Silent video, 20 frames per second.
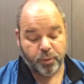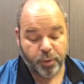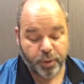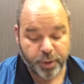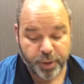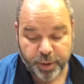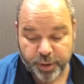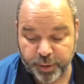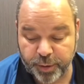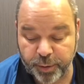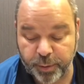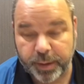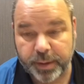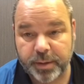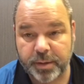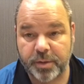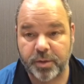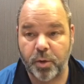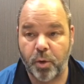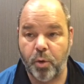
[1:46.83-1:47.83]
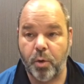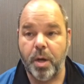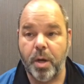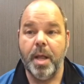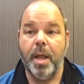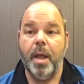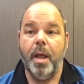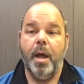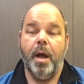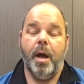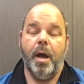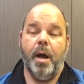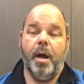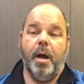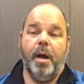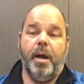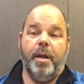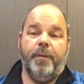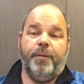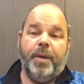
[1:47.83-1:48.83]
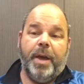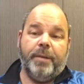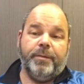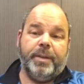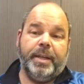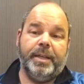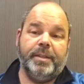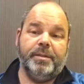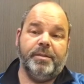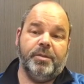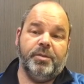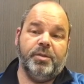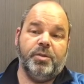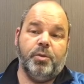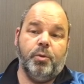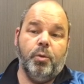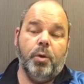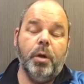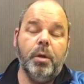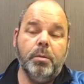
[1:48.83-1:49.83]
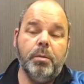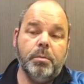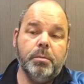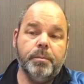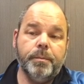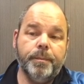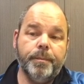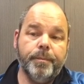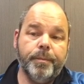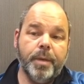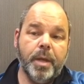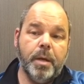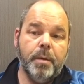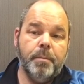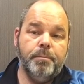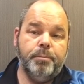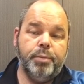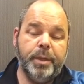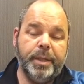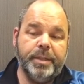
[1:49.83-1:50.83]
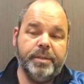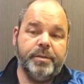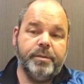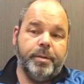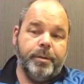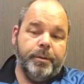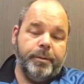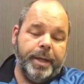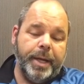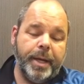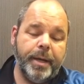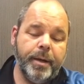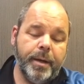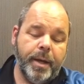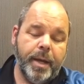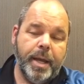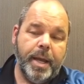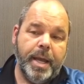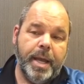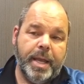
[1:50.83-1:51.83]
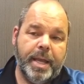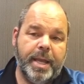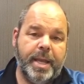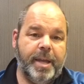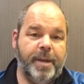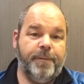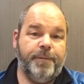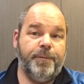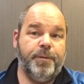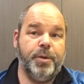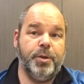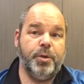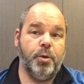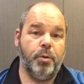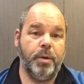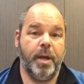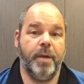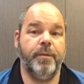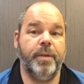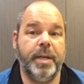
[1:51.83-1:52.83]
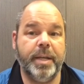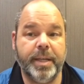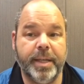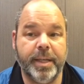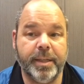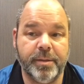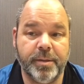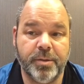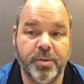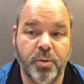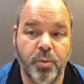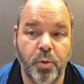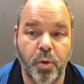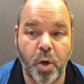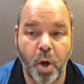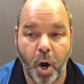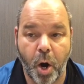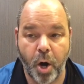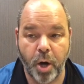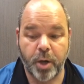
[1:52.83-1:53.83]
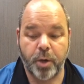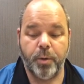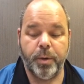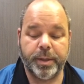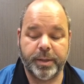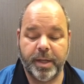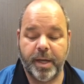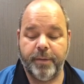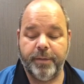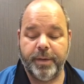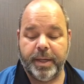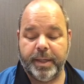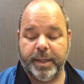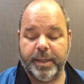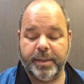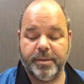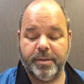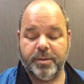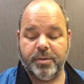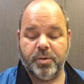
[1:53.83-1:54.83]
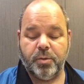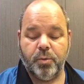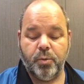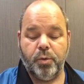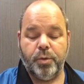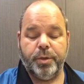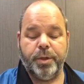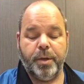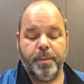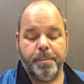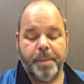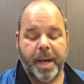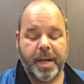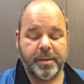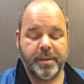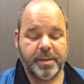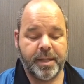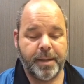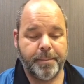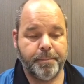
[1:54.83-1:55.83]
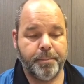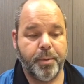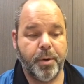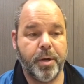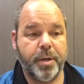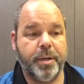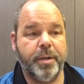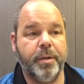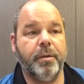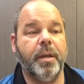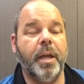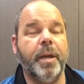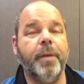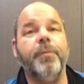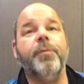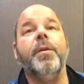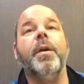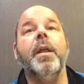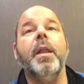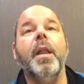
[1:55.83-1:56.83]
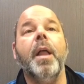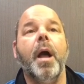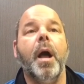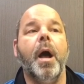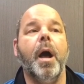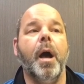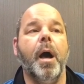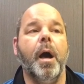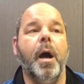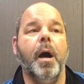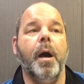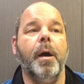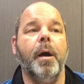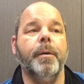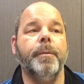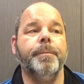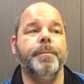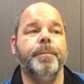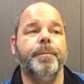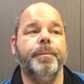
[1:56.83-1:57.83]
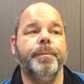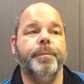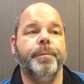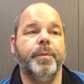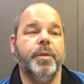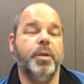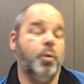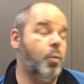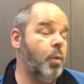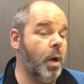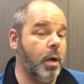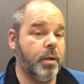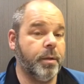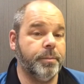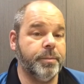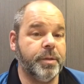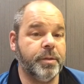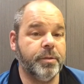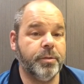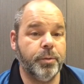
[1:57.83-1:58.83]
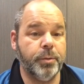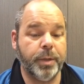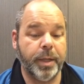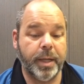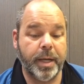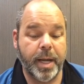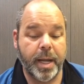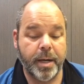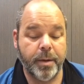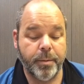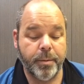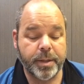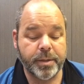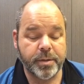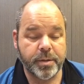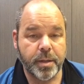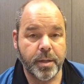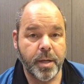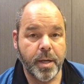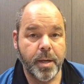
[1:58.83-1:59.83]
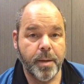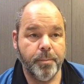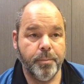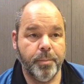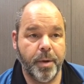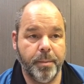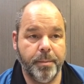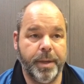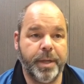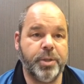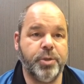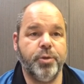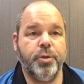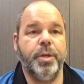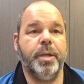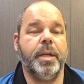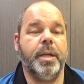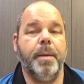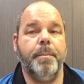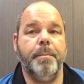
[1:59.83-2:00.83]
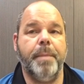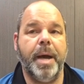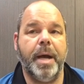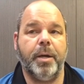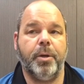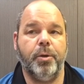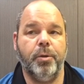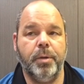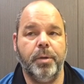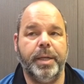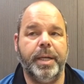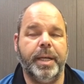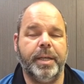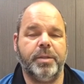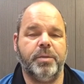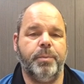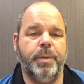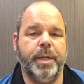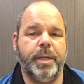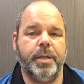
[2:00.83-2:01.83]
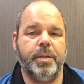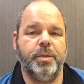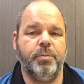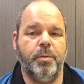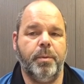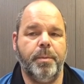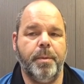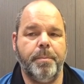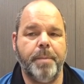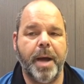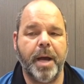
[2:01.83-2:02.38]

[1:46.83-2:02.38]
in order to do it. So if you have kids in school, please tune in. If you don't have any kids in school, aren't going to have any kids in school, and you're past that part in your life, you're welcome to tune in anyways. But make sure you come back early next week because we'll be